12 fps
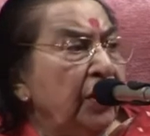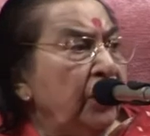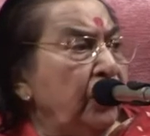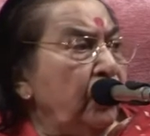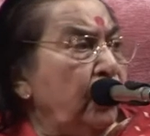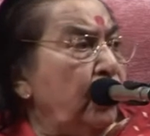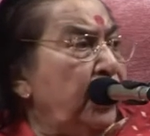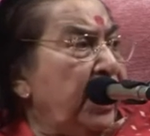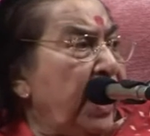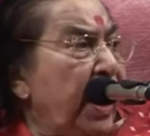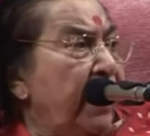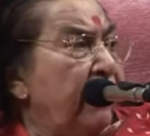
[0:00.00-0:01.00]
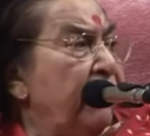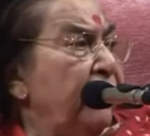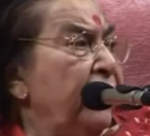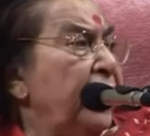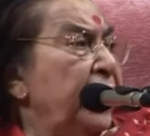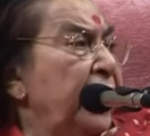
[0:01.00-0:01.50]
Do we have
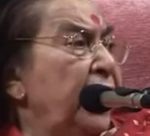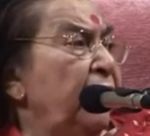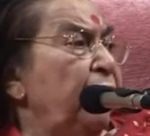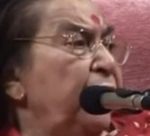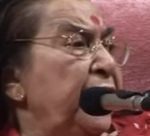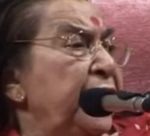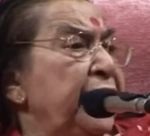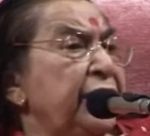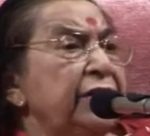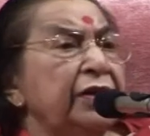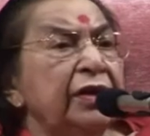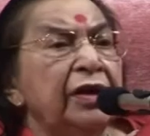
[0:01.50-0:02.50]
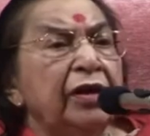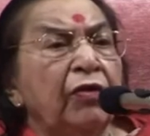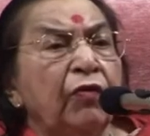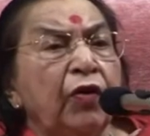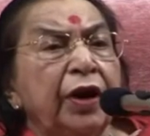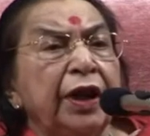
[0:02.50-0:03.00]
ill feelings
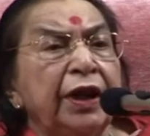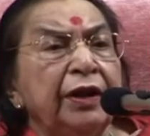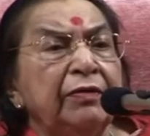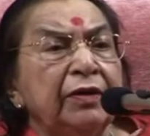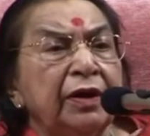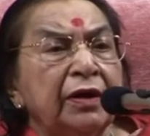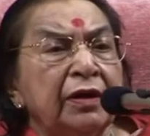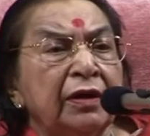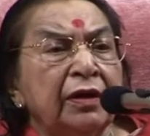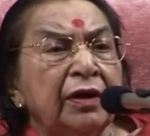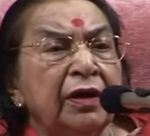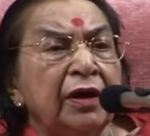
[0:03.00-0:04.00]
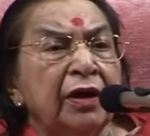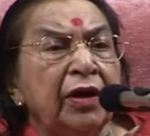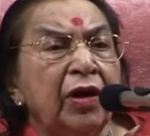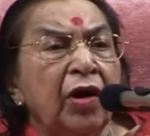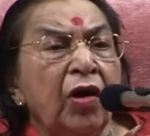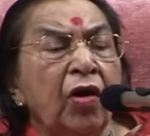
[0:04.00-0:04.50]
for anyone
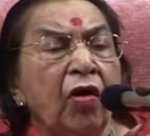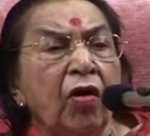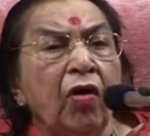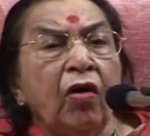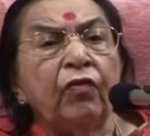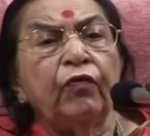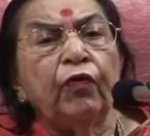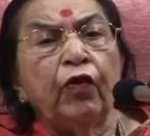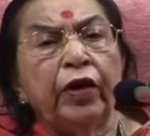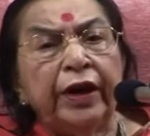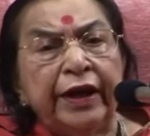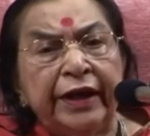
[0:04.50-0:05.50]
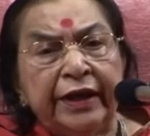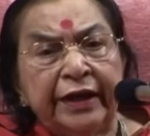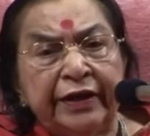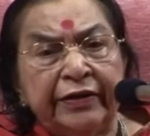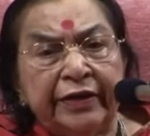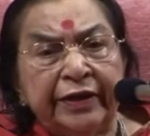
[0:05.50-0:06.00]
or for any
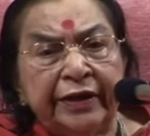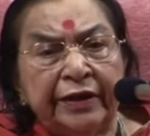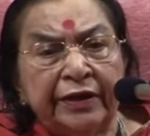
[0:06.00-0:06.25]
country?